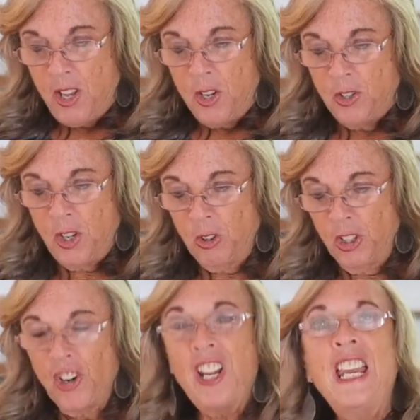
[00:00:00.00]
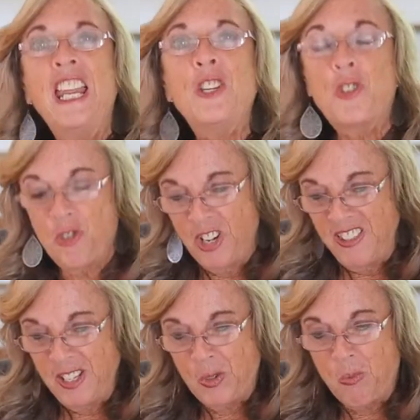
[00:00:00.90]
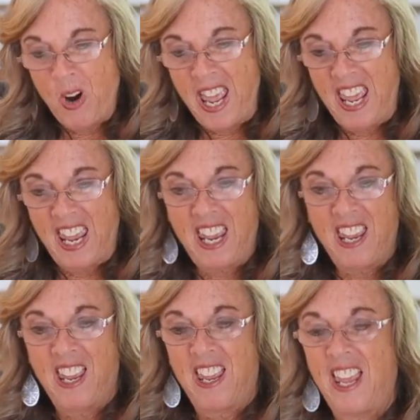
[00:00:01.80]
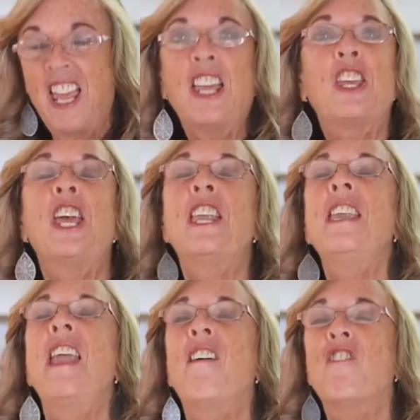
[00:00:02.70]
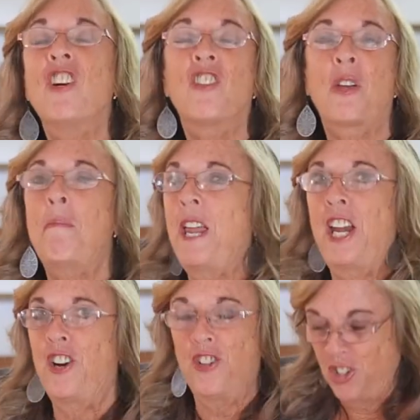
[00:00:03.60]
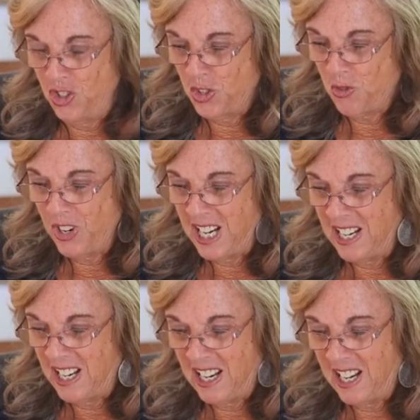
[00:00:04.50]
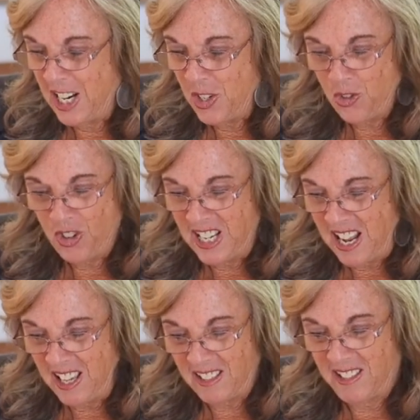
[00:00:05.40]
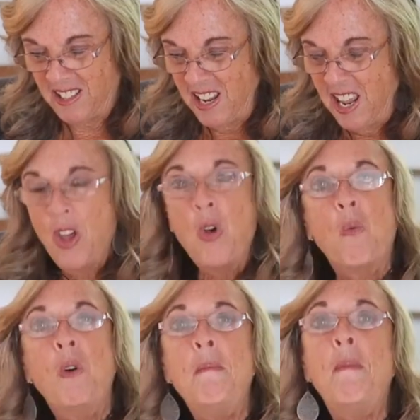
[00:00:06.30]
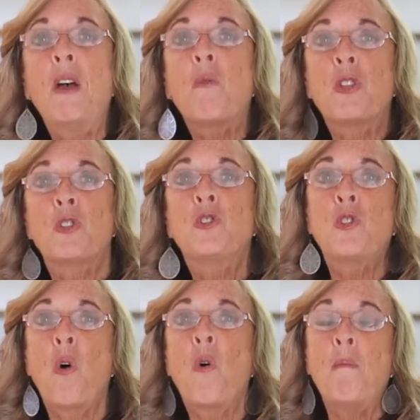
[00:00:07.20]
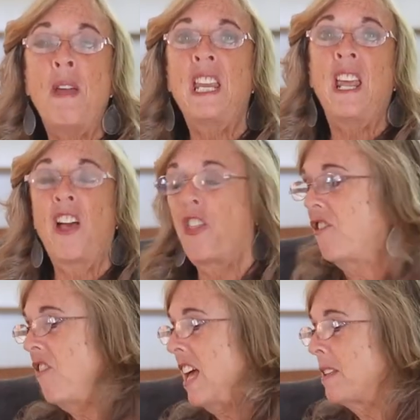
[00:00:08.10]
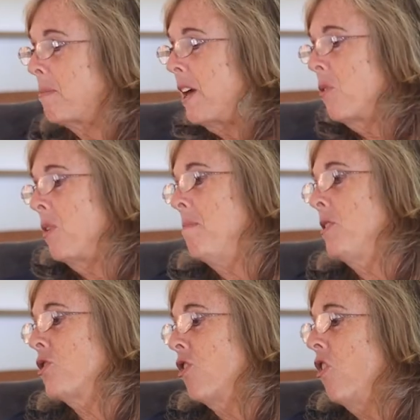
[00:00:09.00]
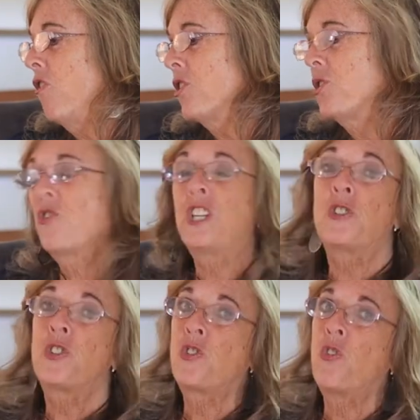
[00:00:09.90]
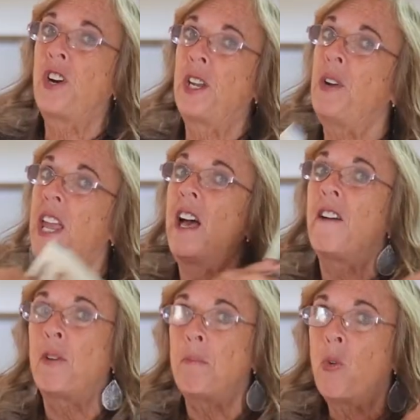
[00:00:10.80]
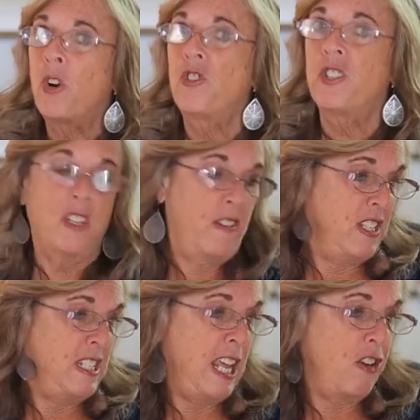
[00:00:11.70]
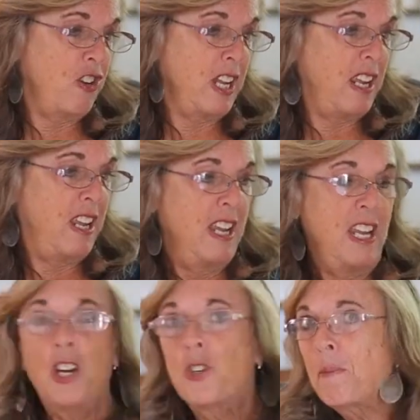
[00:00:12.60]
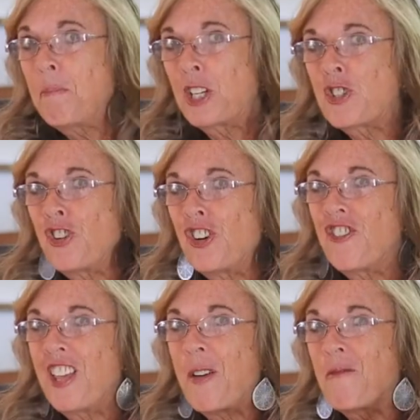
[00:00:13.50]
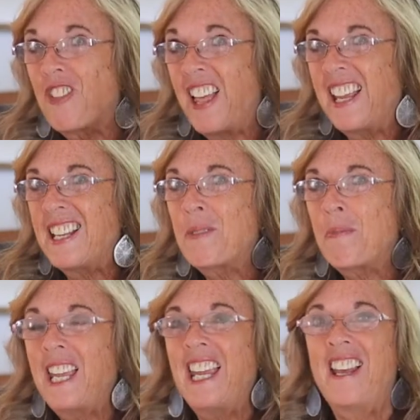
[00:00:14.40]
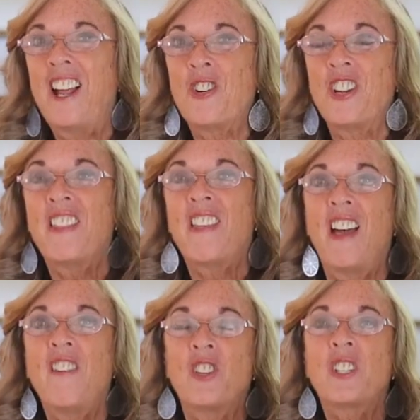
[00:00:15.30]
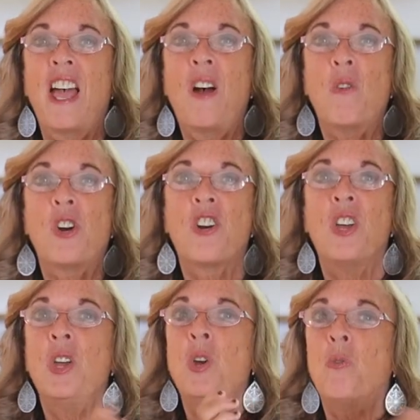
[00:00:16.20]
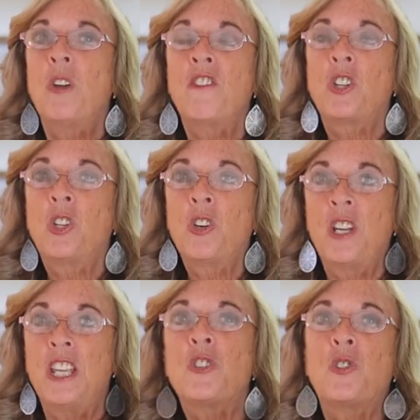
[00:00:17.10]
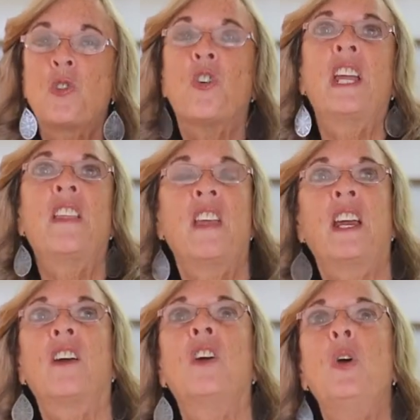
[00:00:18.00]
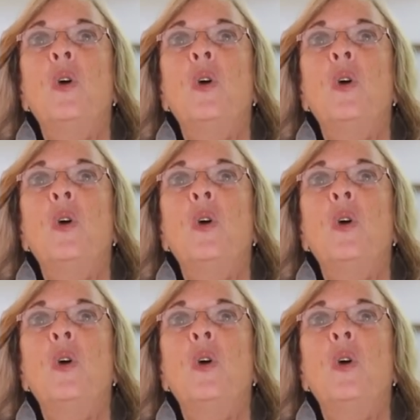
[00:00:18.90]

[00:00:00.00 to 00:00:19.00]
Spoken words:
So learning history this way can never compare to just reading it in a history text. We met with so many other vets. By the way, Mr. Overstreet's story we have in Portraits of Integrity. Here's a picture of him flying his plane underneath the Eiffel Tower. We've included his story in there.